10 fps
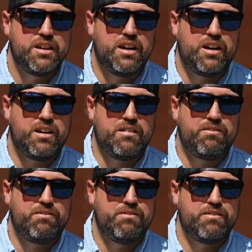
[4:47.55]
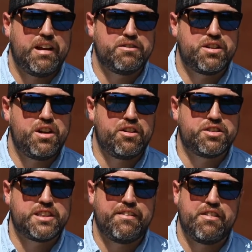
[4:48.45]
That was another
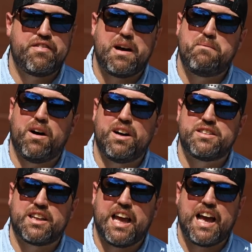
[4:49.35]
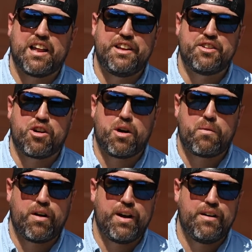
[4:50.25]
75 bucks. The guy cleaned the
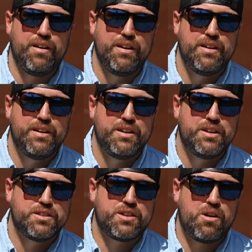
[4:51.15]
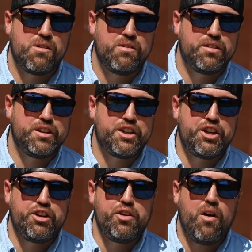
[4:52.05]
carburetor. So
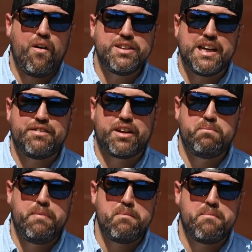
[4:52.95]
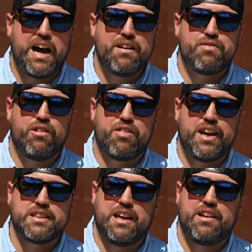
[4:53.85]
you always have to be mindful of
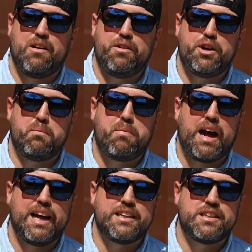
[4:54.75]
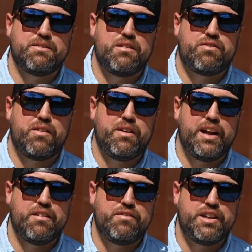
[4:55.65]
things like that when you're buying something from an
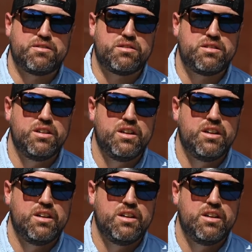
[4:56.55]
individual.